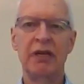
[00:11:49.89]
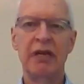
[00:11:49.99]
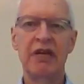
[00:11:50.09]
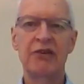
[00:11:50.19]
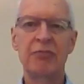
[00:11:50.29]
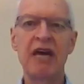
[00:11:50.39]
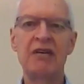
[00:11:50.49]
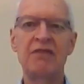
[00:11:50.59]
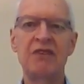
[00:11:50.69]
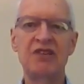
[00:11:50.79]
it
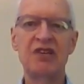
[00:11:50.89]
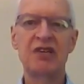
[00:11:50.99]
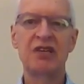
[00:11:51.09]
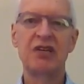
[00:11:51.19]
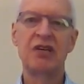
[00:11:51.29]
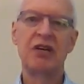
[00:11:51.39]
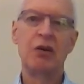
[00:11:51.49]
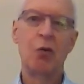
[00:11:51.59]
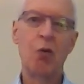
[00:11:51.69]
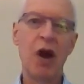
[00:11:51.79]
might visit
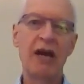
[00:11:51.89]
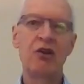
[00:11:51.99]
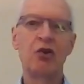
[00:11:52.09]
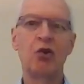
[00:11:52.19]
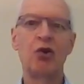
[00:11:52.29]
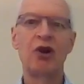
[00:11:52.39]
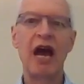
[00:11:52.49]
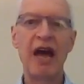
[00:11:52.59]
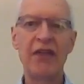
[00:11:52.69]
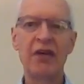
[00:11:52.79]
one or
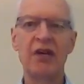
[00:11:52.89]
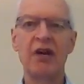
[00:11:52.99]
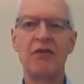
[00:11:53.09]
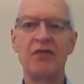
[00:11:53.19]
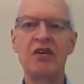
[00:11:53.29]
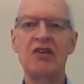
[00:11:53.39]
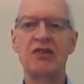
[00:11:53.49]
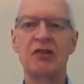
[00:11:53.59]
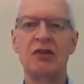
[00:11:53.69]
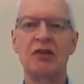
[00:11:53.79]
other of
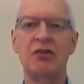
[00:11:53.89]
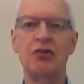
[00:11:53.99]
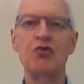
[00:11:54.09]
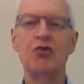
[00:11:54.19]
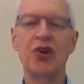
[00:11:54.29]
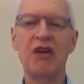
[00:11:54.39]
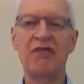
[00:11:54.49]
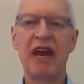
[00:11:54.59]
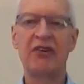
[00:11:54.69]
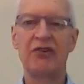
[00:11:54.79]
these two grey
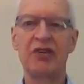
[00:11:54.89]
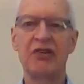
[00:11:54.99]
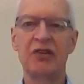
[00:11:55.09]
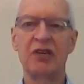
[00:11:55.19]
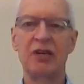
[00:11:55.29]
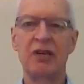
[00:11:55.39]
factories